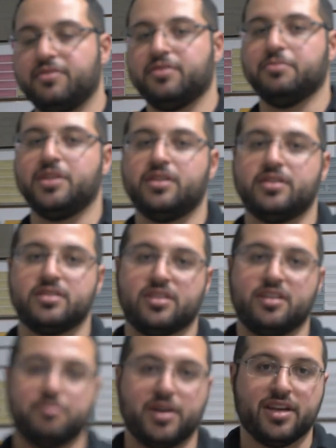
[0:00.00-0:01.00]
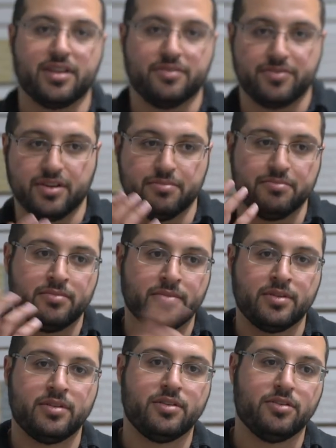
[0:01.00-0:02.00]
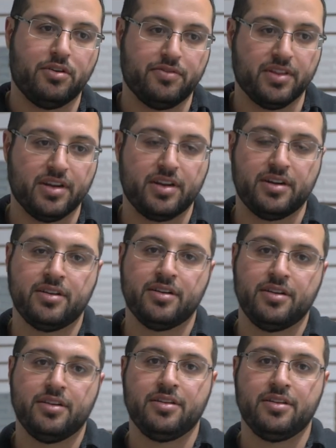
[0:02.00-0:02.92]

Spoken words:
it from here instead of buying it from over there.